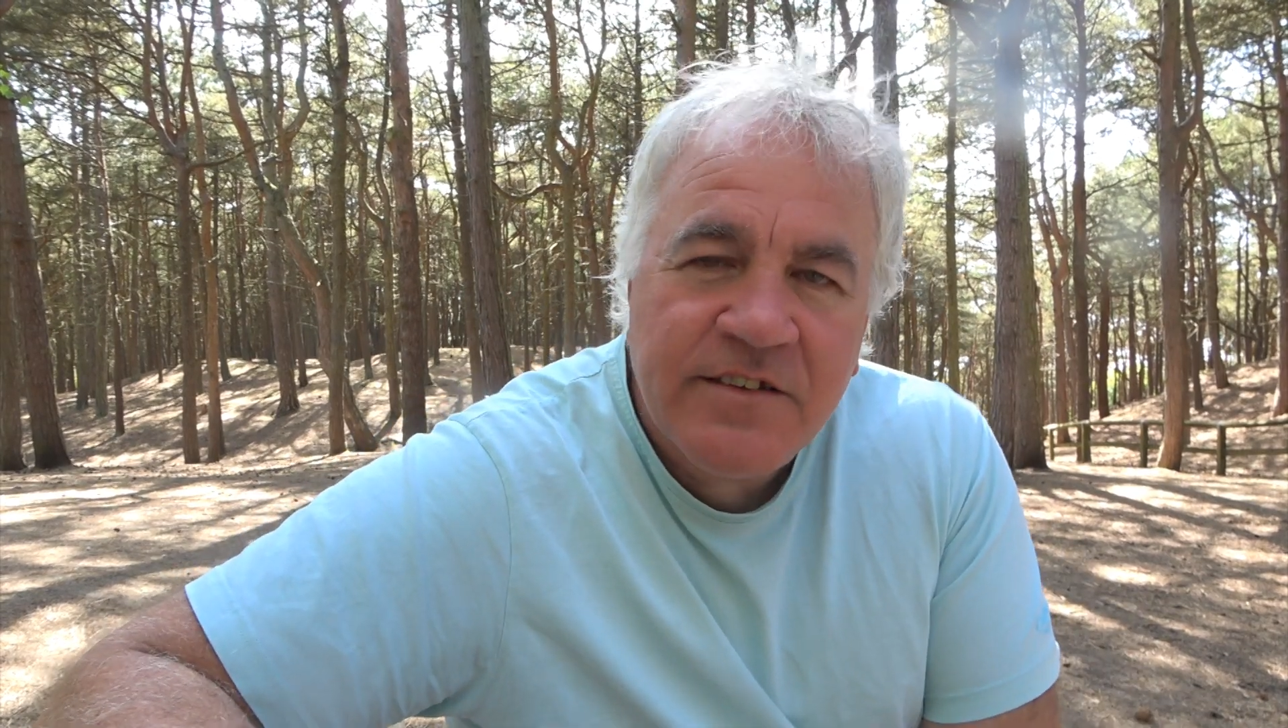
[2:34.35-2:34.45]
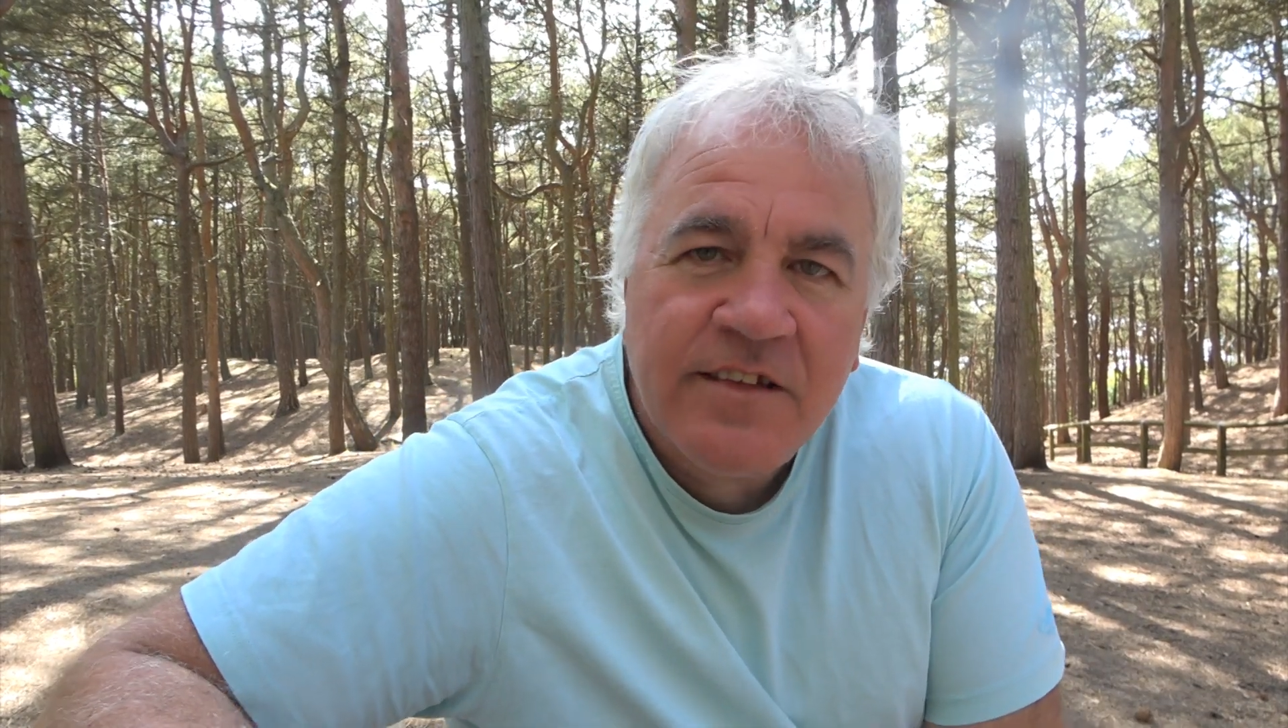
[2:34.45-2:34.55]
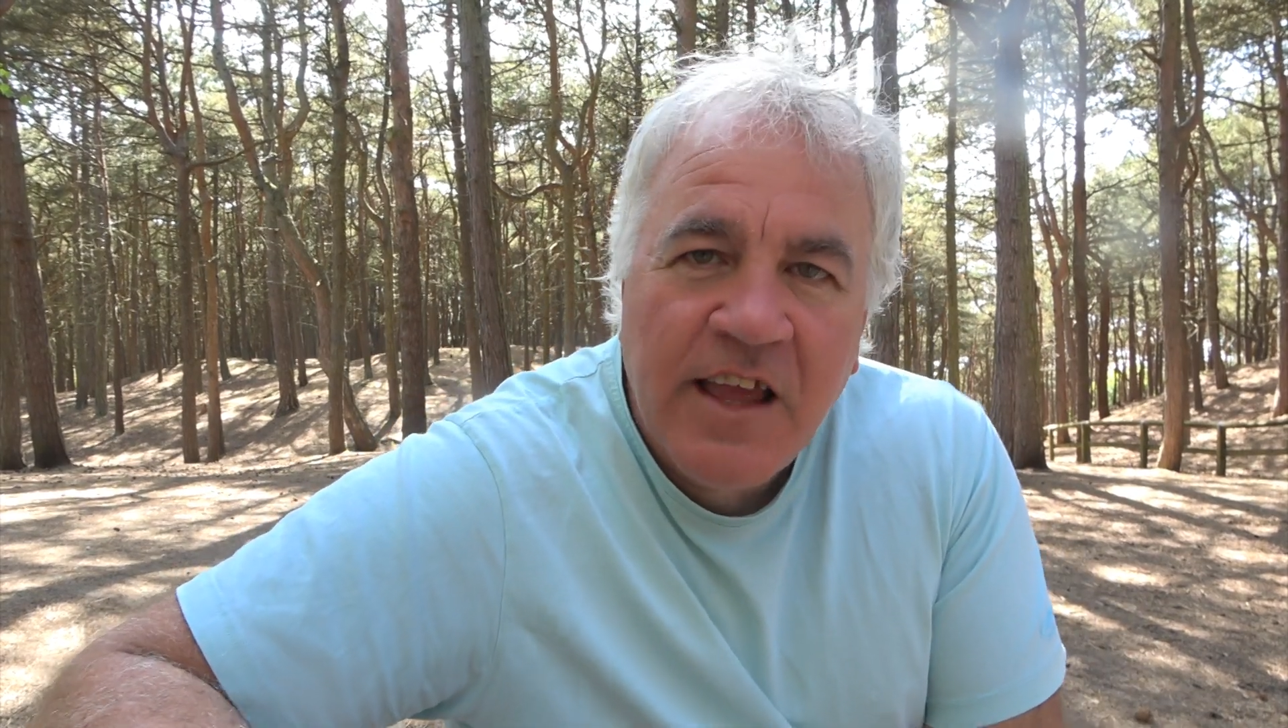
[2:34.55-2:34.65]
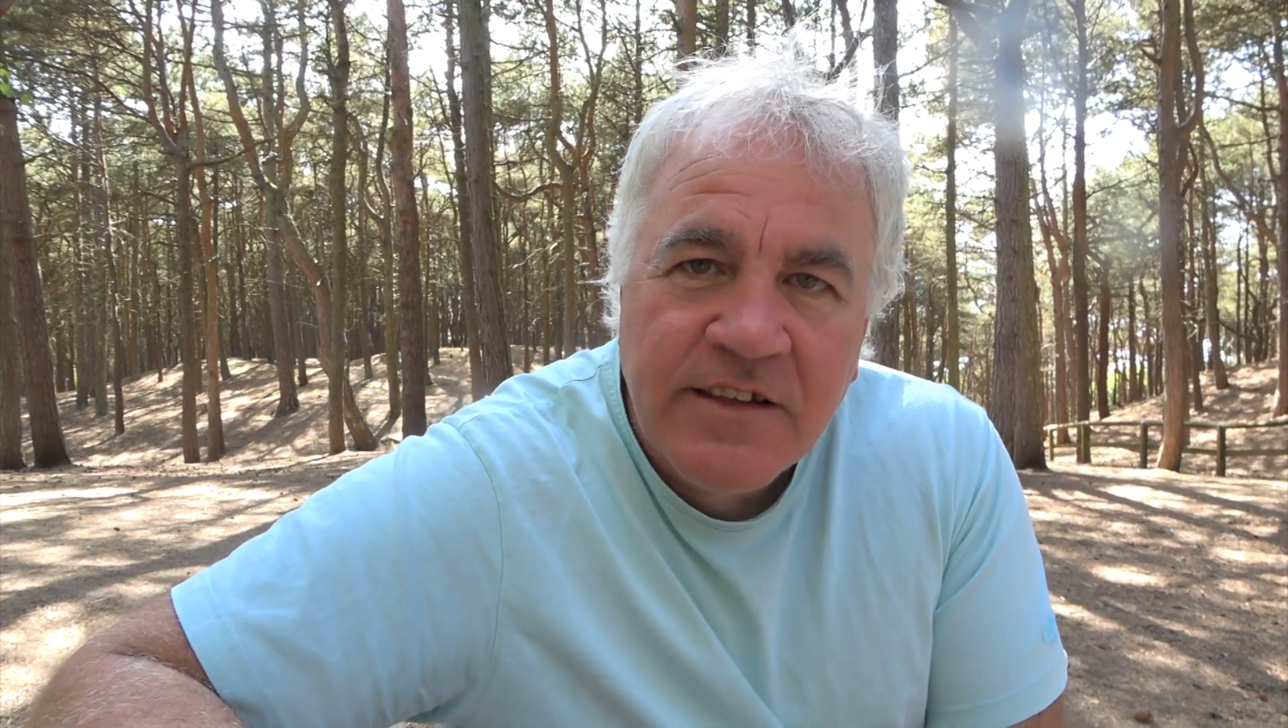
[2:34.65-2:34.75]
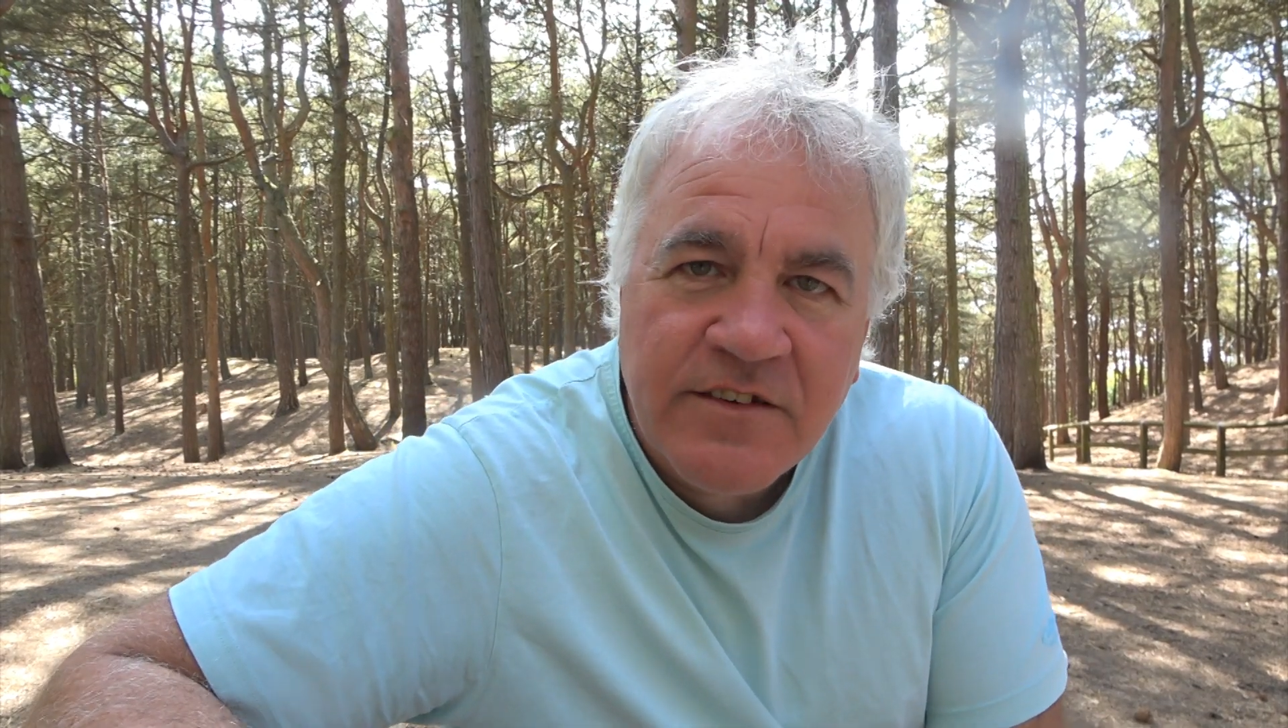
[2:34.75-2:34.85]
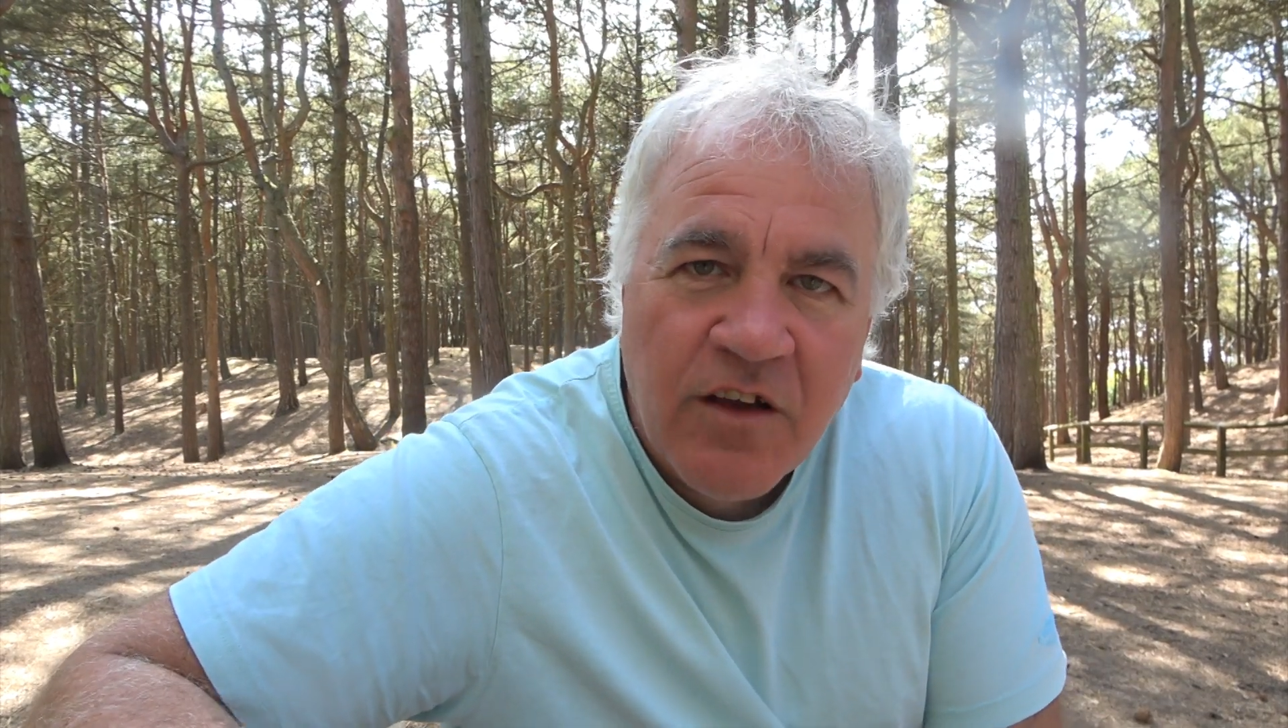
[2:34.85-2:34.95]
States